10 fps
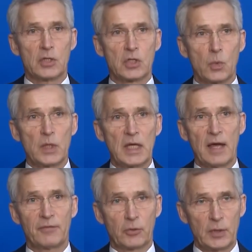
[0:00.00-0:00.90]
So we
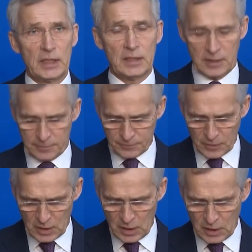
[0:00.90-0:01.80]
have agreed
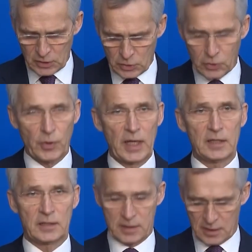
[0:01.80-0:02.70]
to
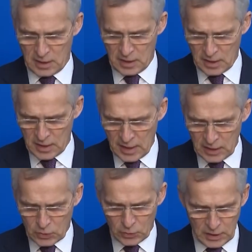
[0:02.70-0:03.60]
create a
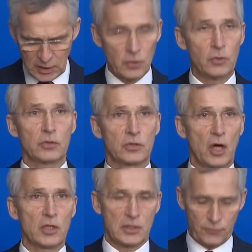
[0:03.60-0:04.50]
NATO-EU
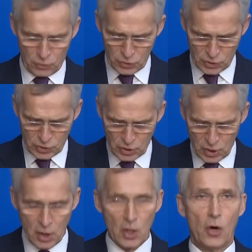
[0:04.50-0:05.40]
task force
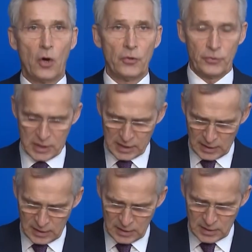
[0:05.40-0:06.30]
on
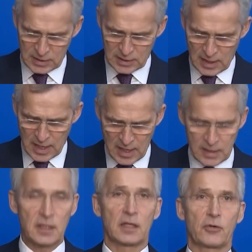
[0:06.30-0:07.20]
resilience
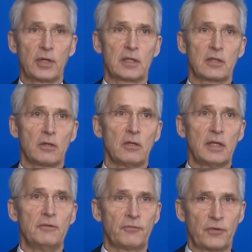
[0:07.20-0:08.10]
and
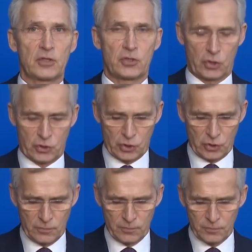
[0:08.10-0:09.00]
critical
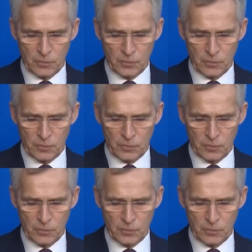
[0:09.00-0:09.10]
infrastructure.